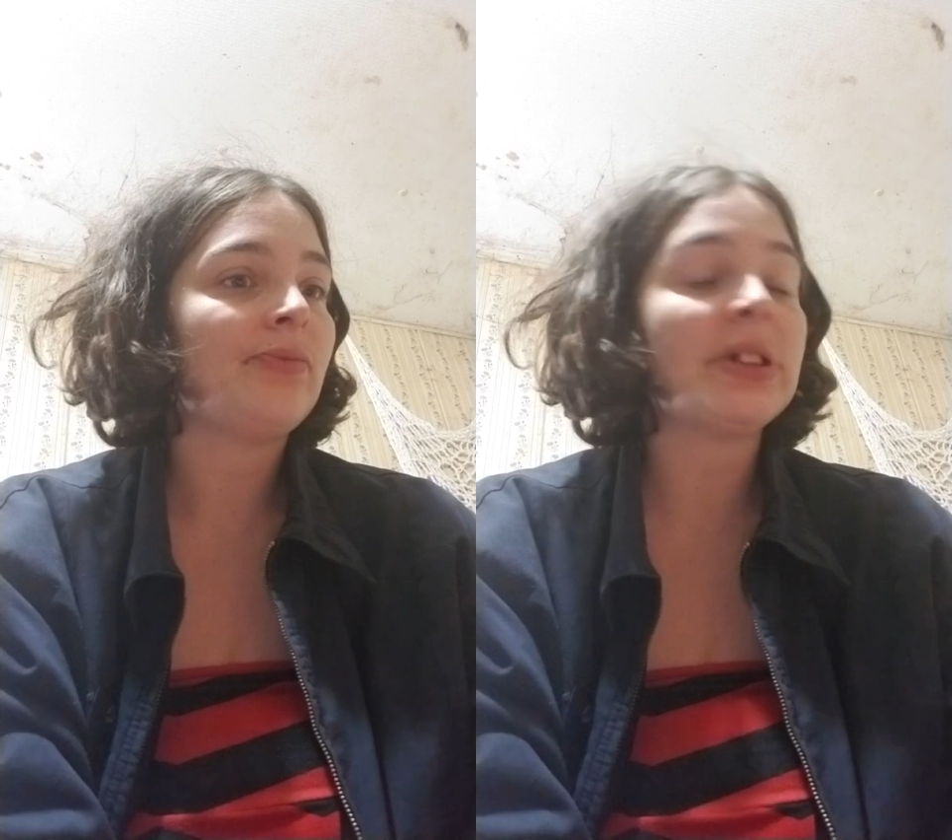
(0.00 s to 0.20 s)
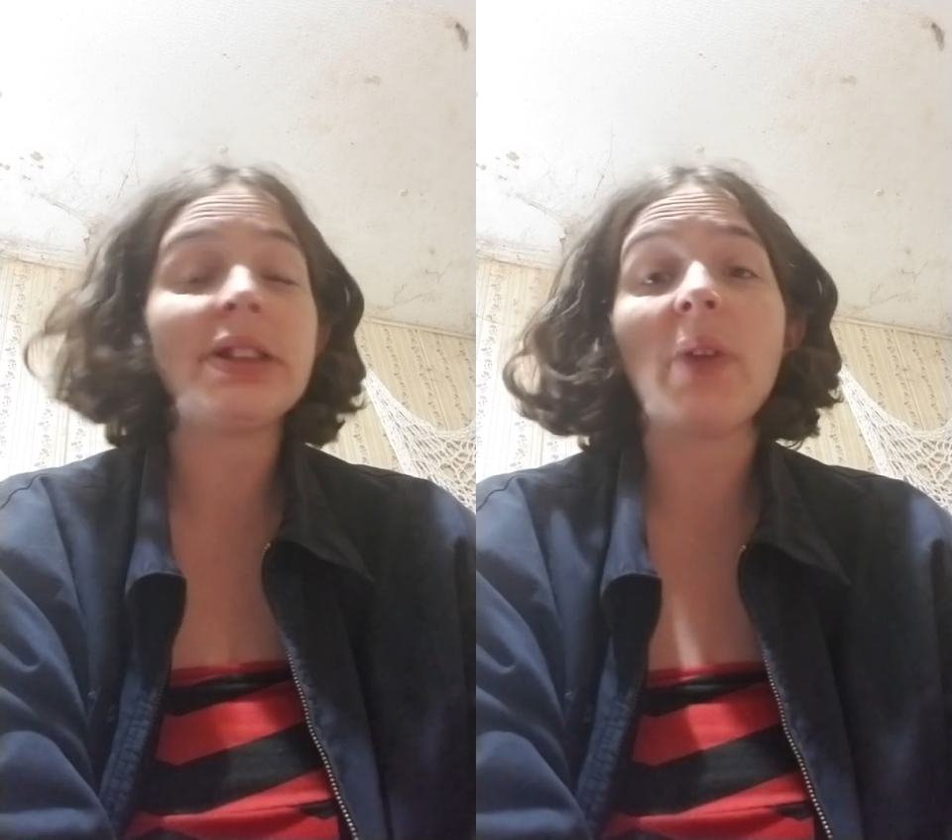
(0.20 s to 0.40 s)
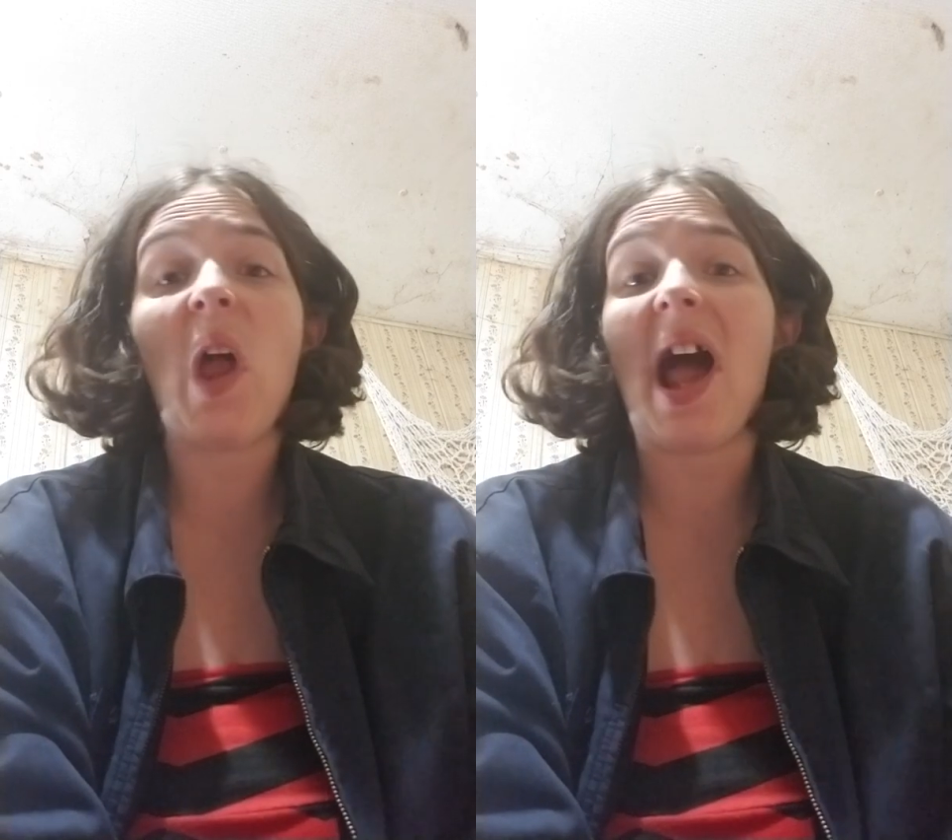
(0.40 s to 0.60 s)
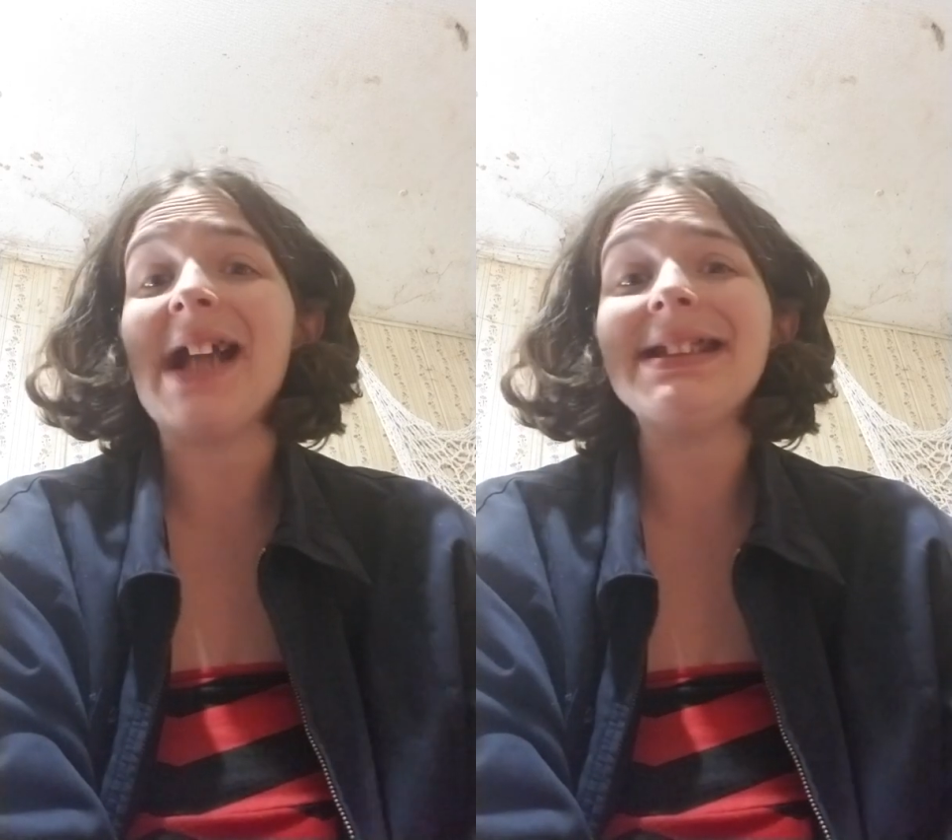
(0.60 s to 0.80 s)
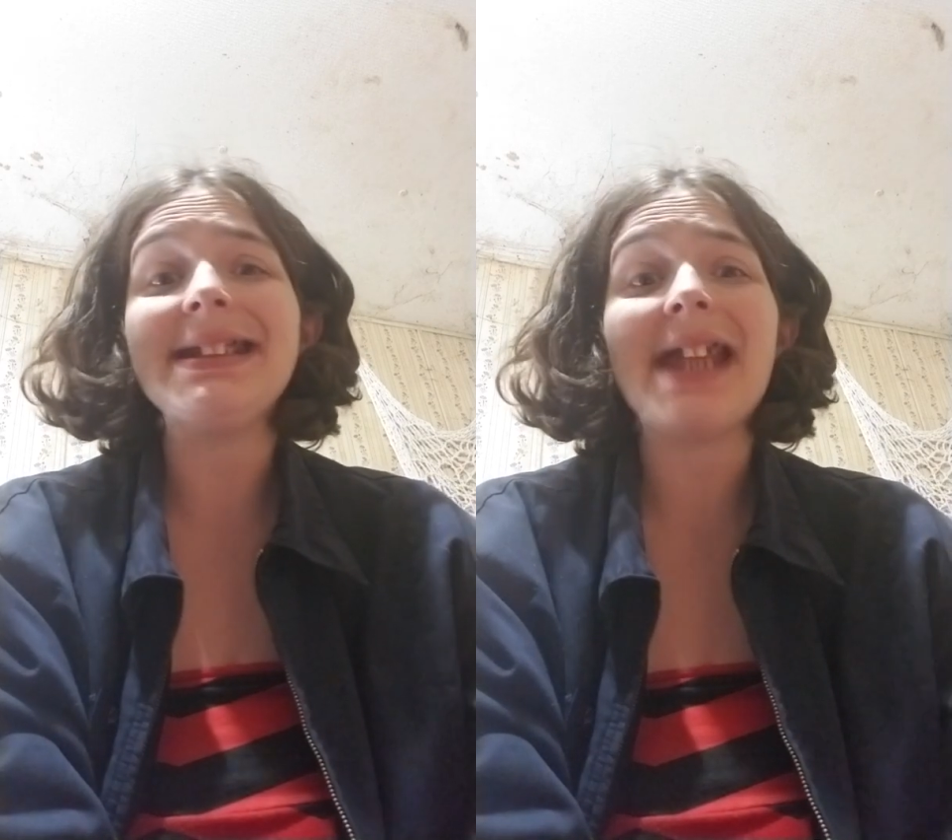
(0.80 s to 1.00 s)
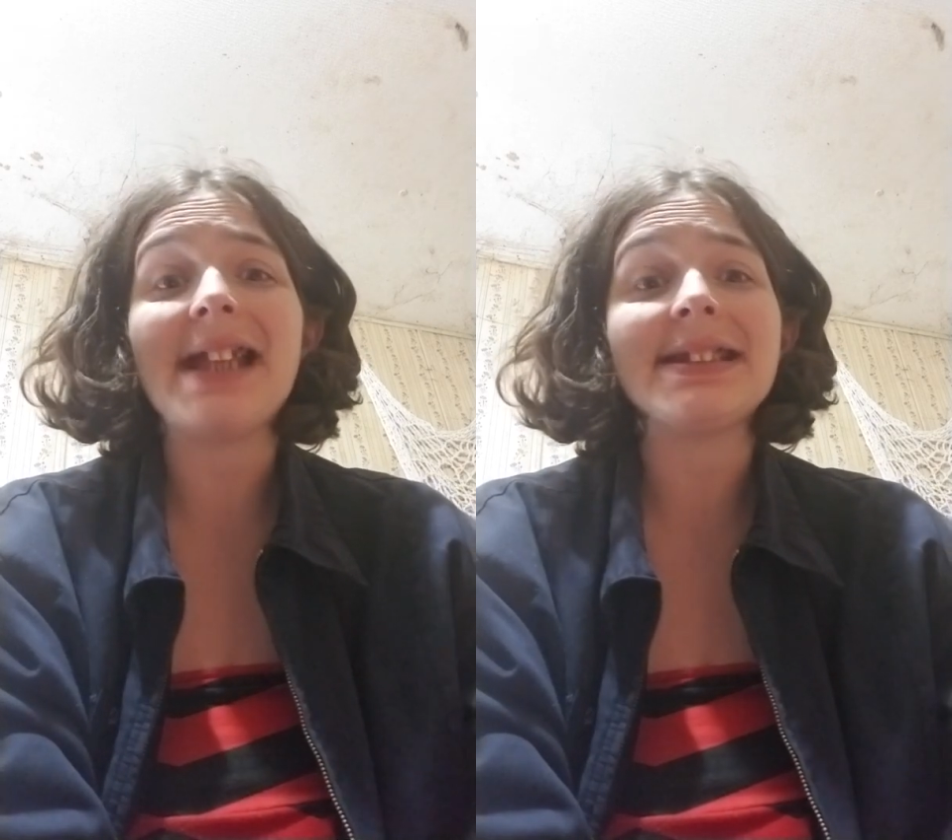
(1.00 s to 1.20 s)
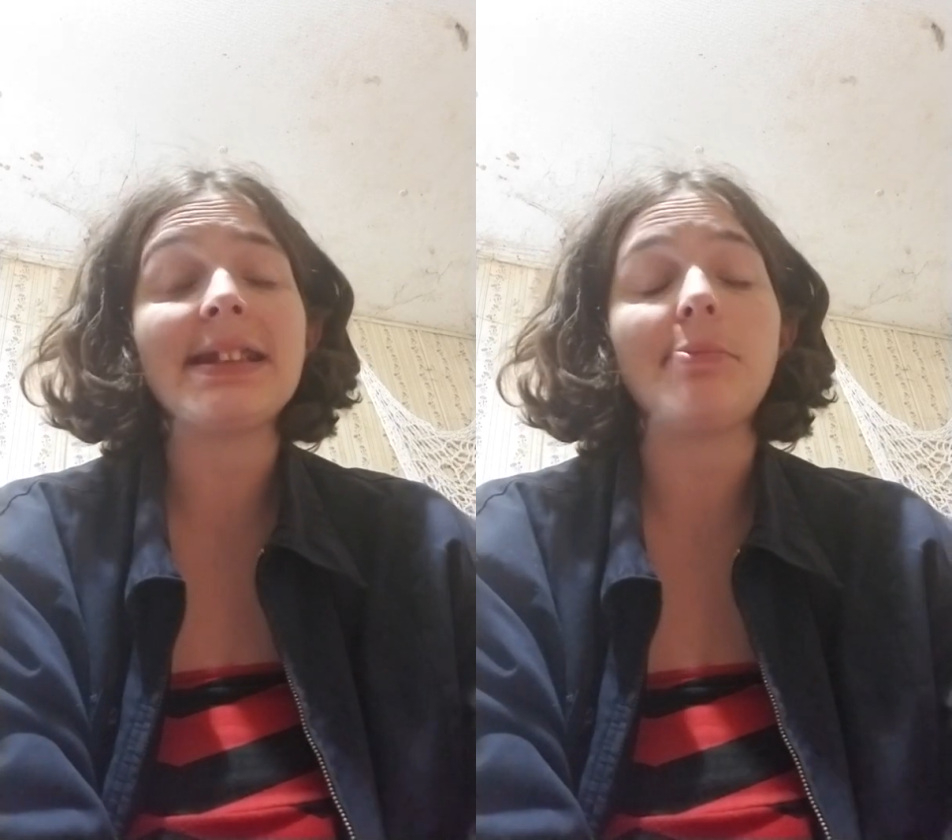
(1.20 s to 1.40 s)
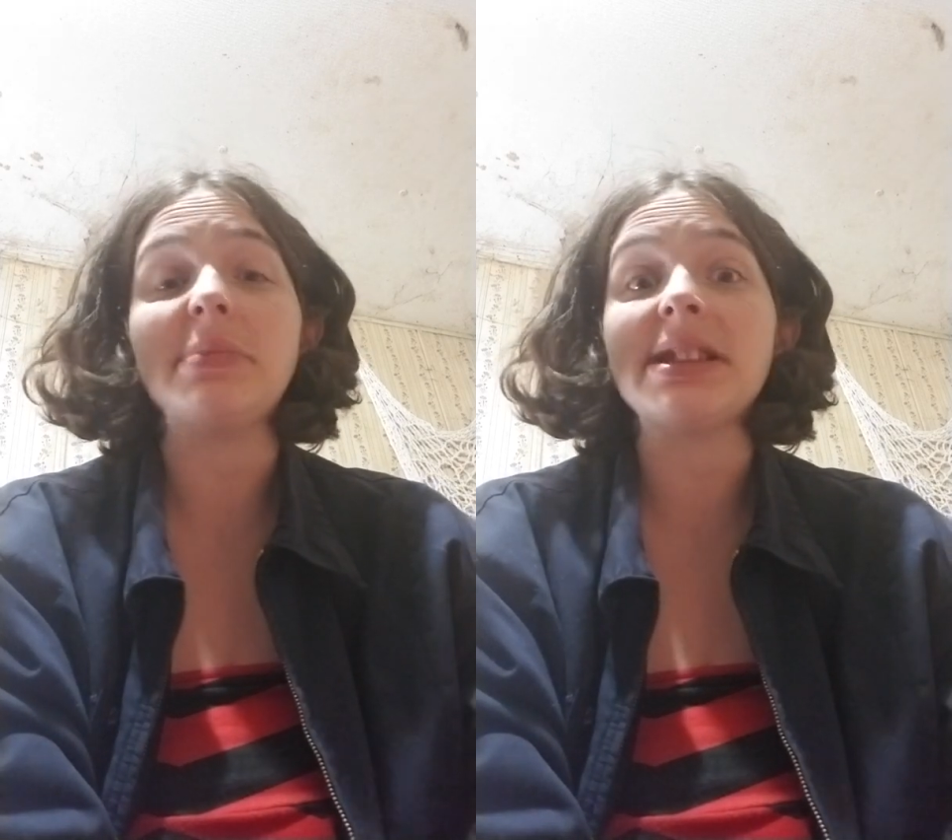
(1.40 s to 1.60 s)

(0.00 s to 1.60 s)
of all, I did not send